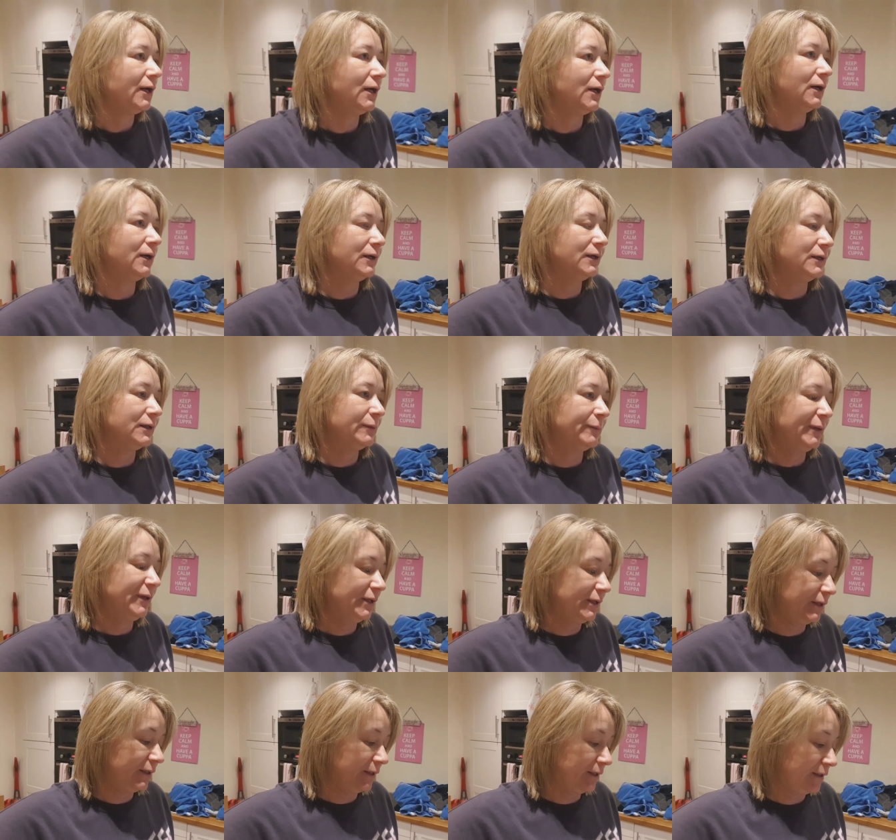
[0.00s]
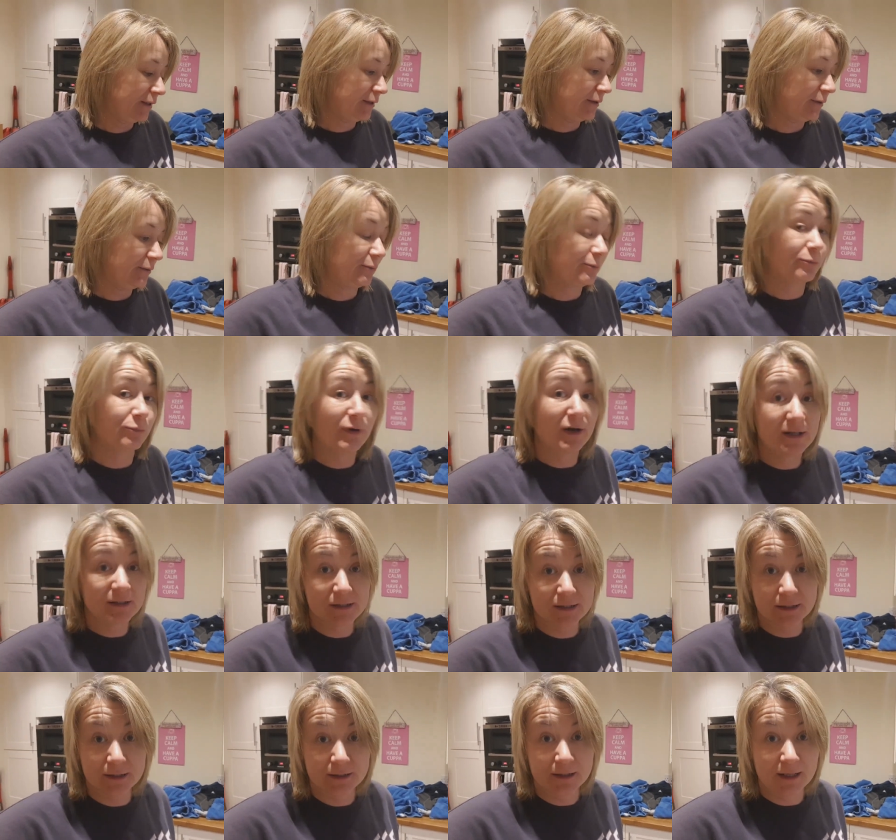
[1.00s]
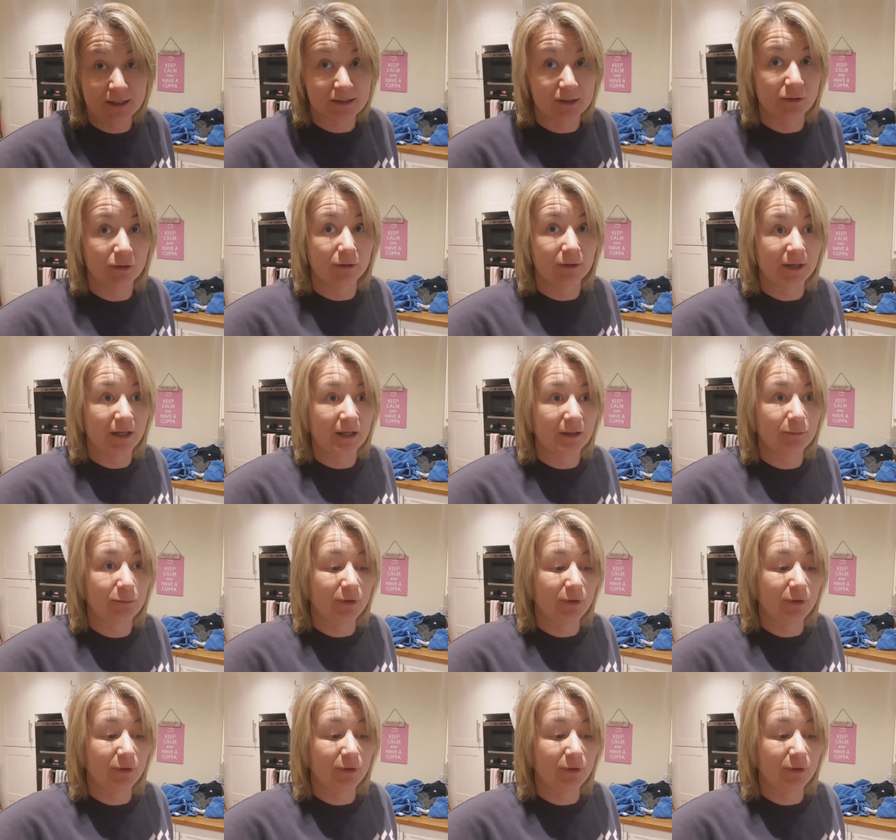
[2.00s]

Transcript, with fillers: Um, Brendan hasn't gone in.